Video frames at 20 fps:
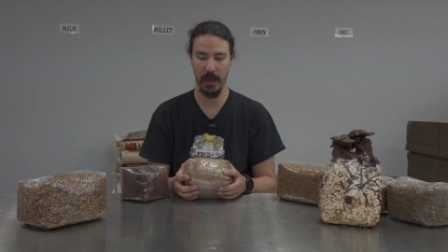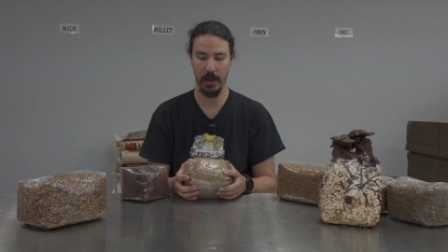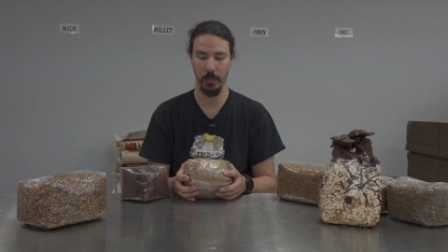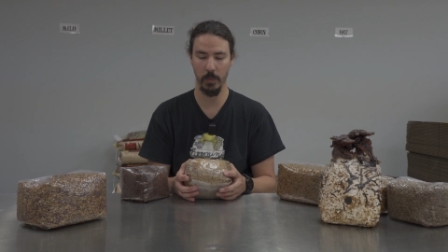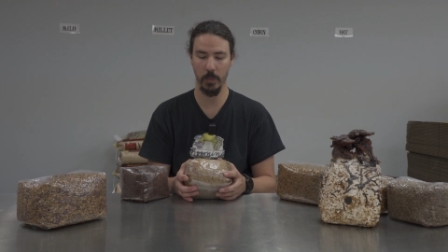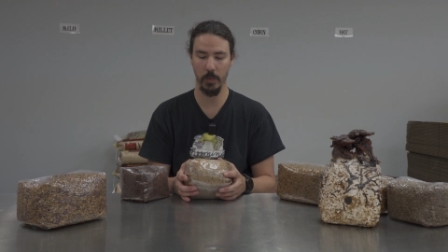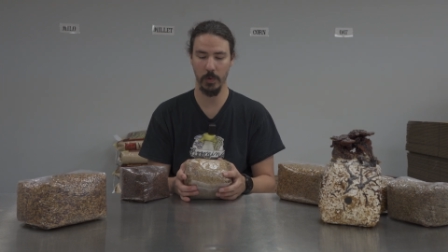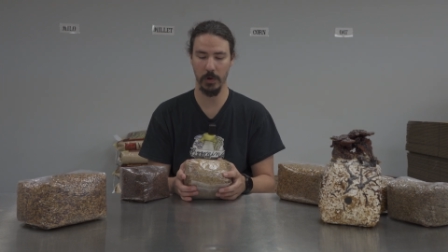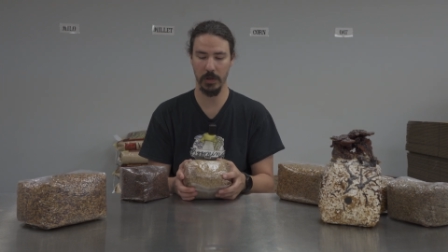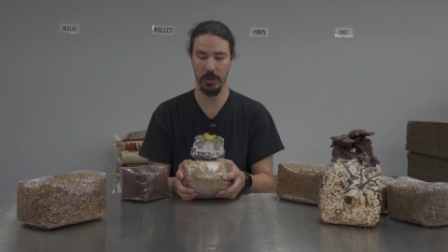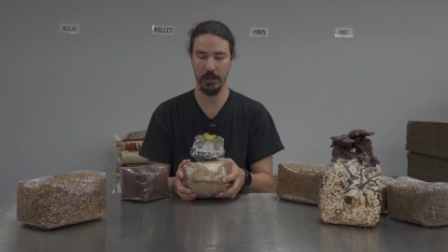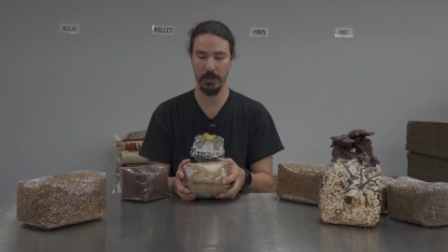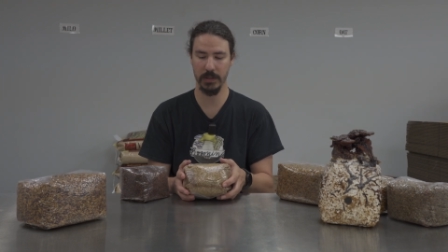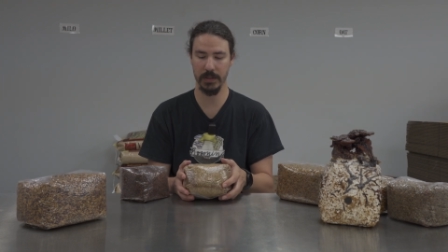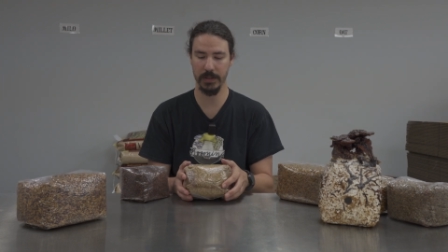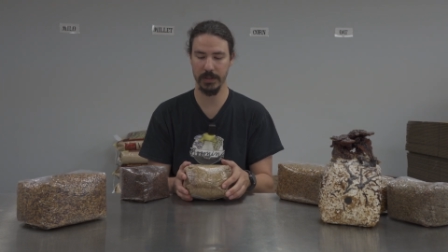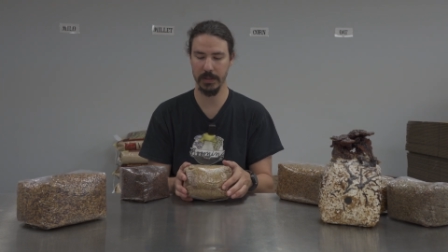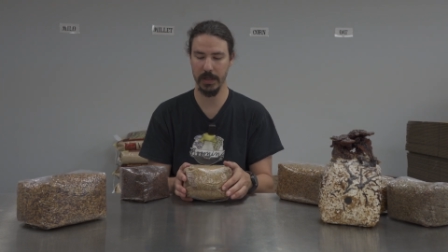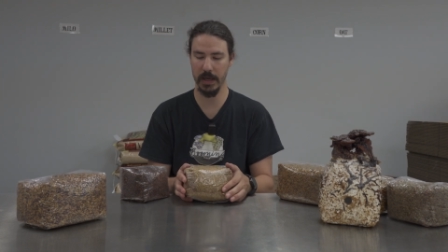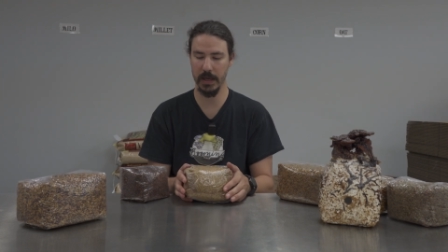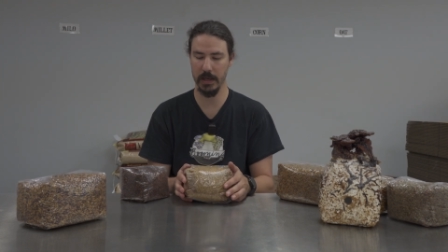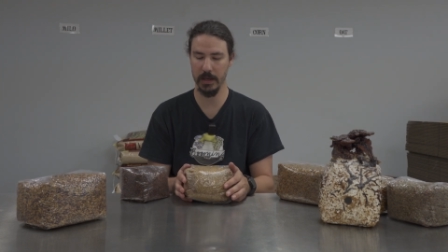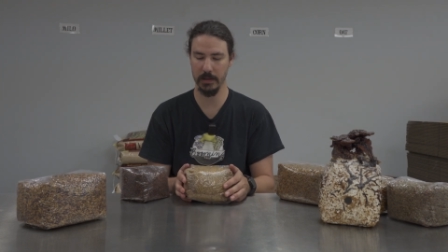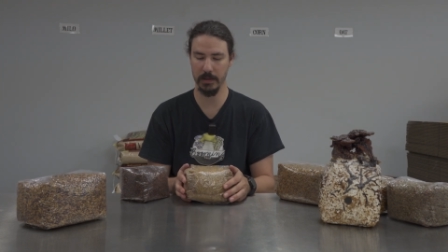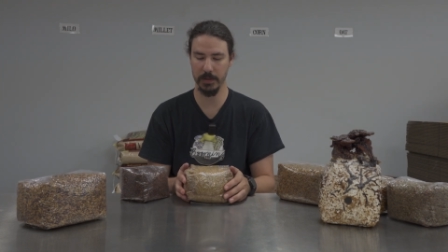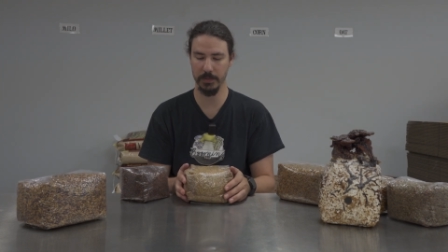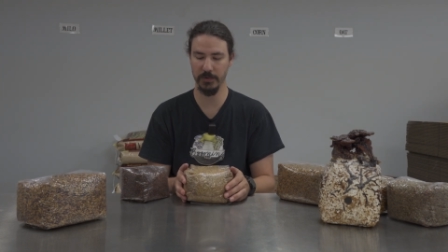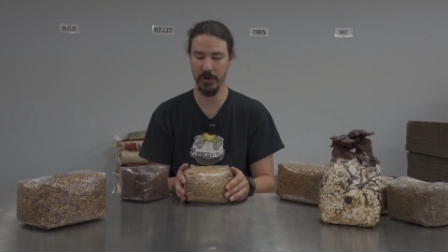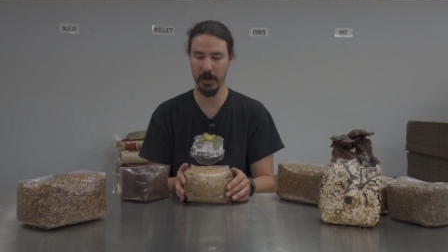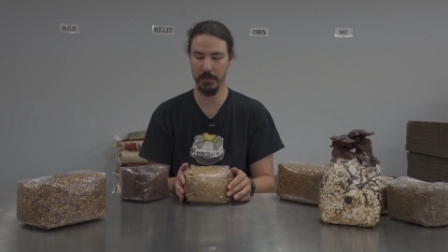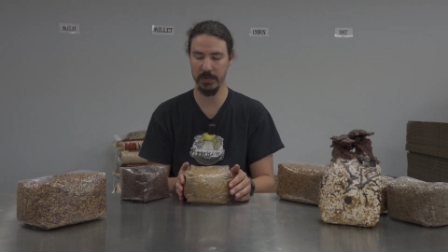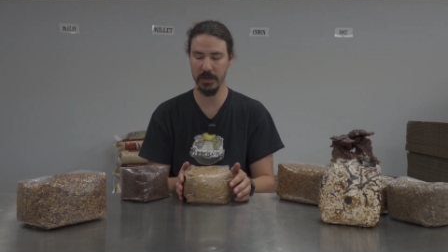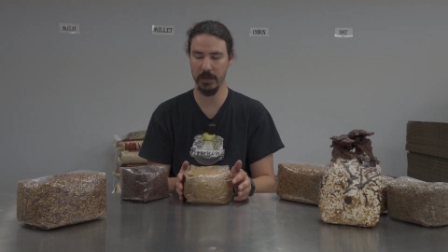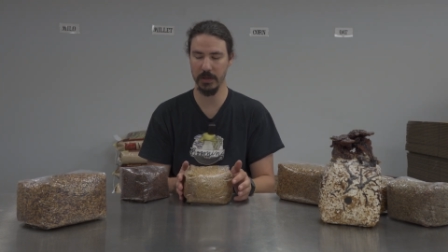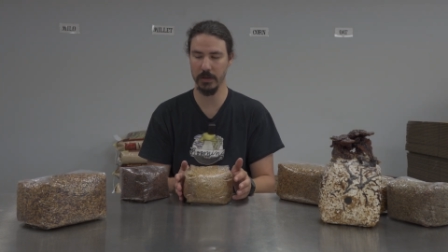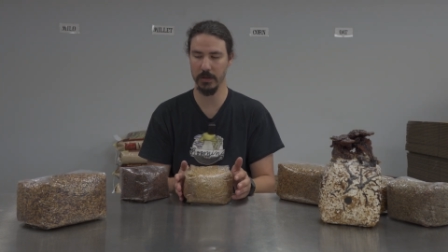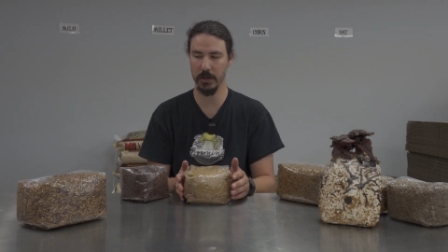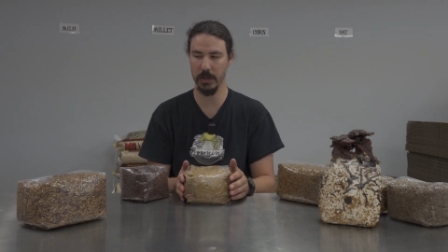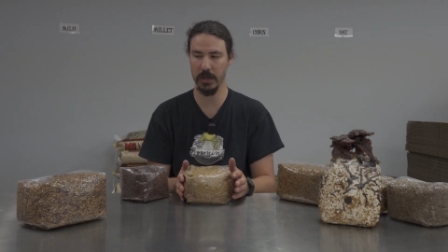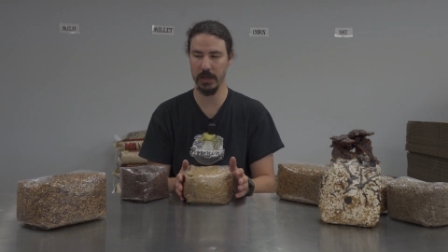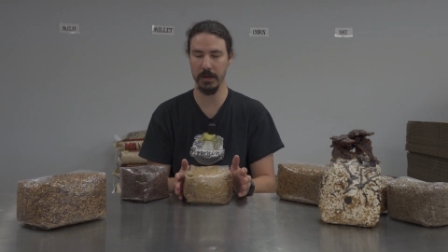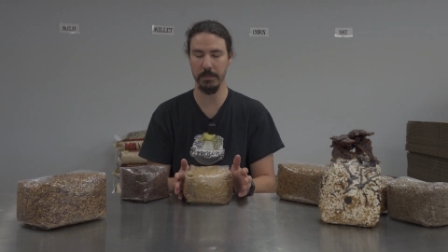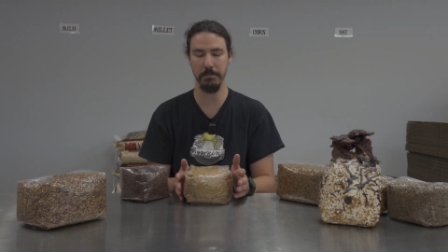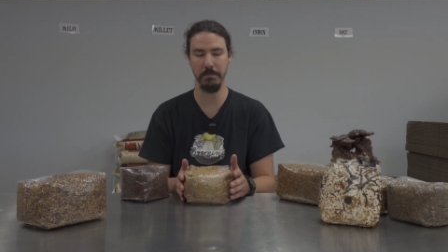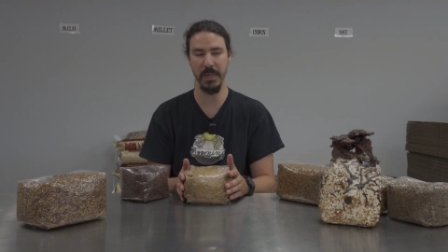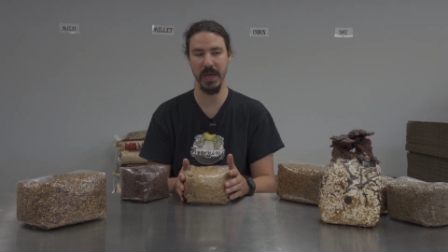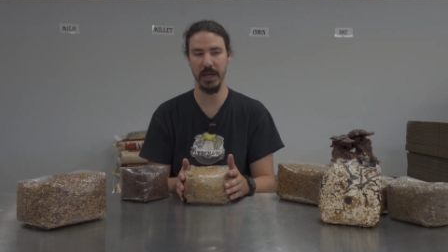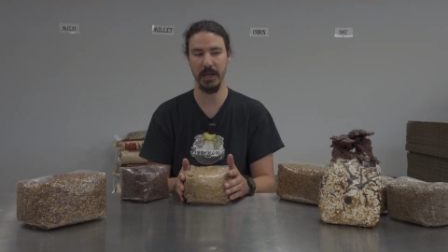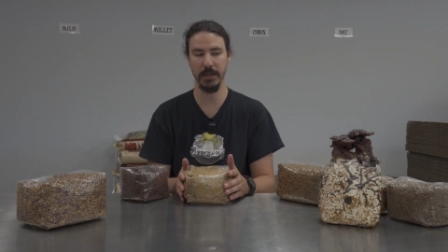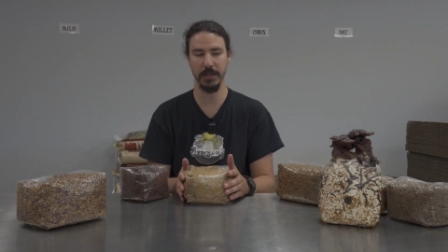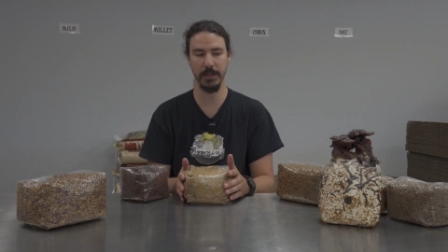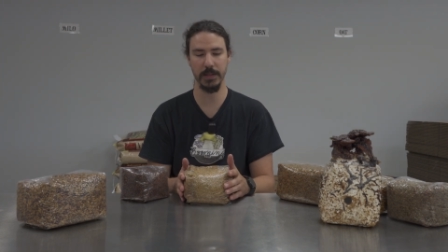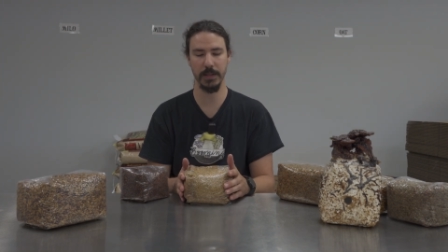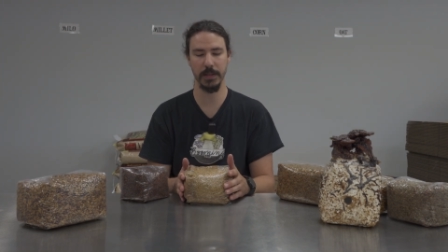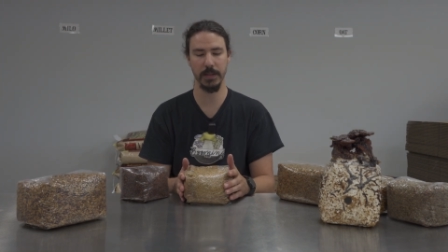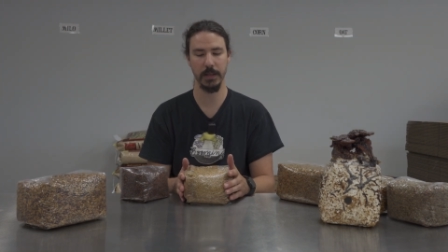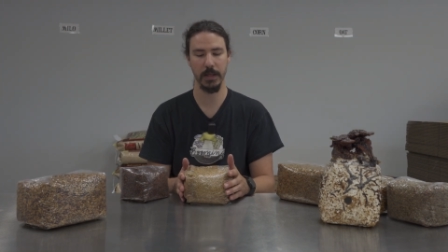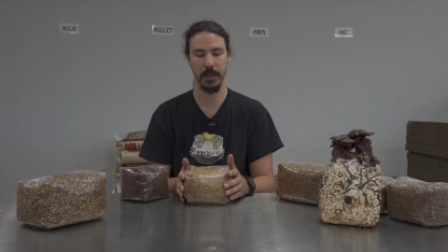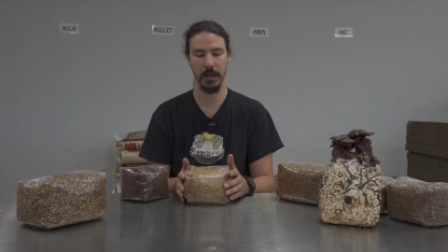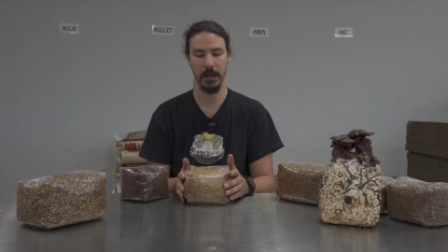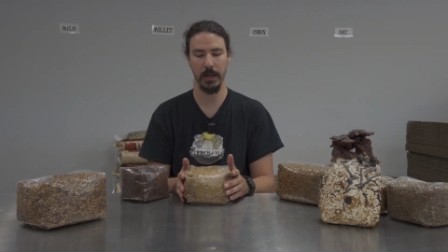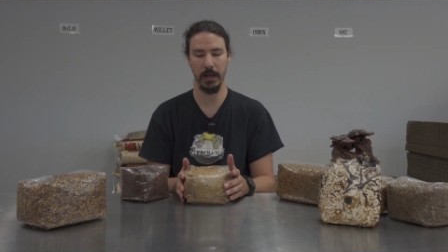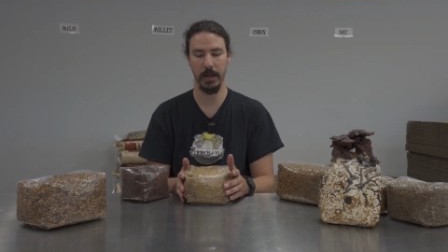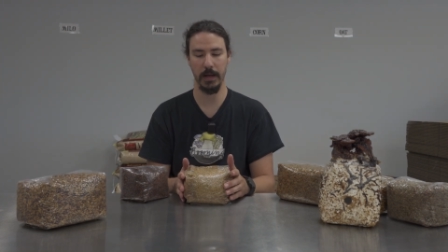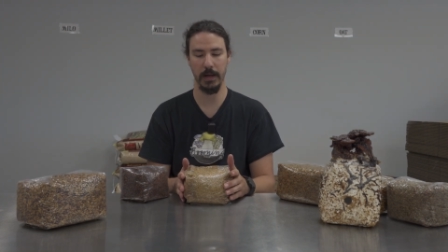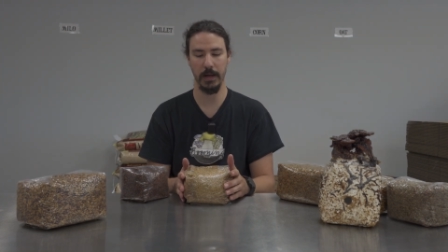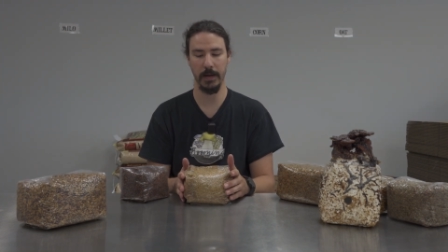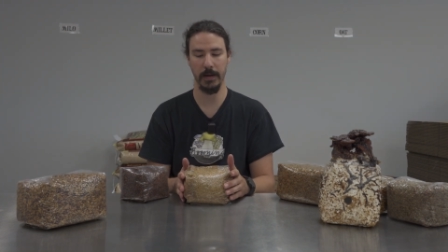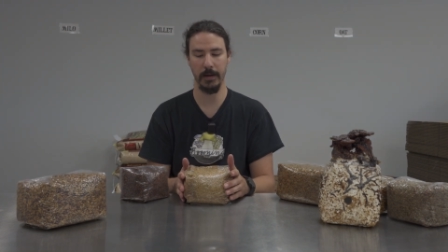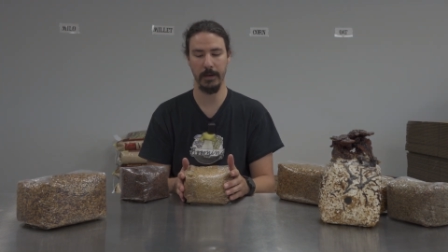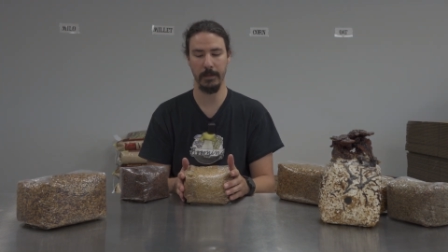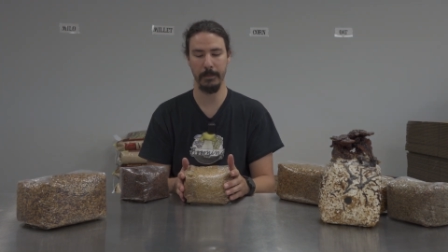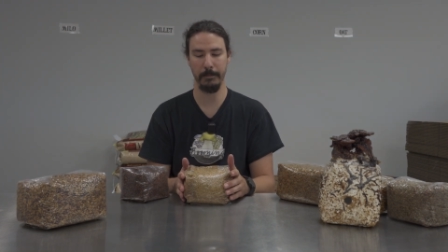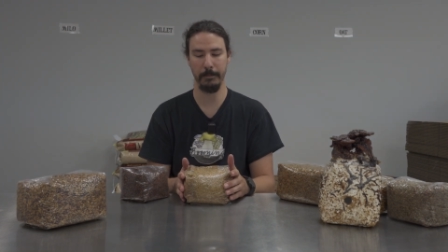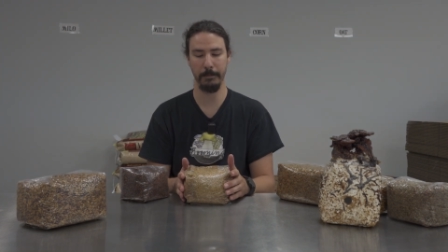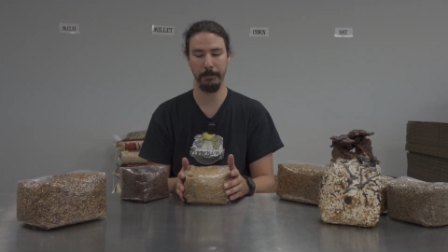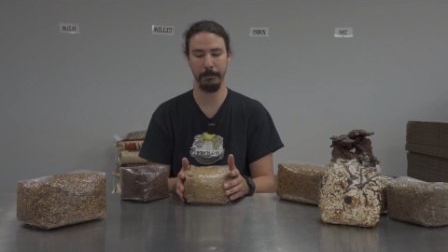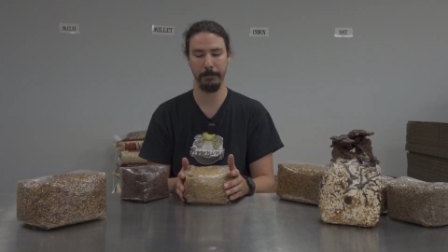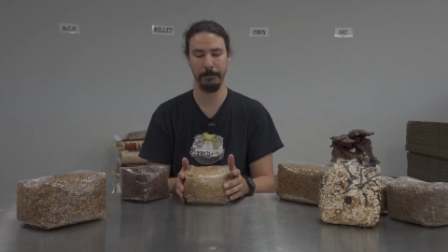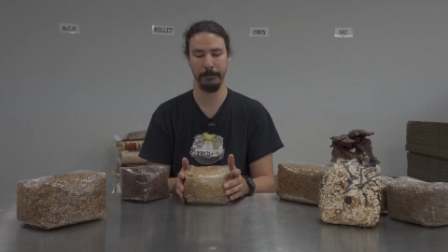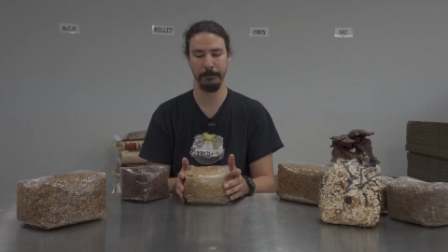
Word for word: I would say it's probably good in a mix, um,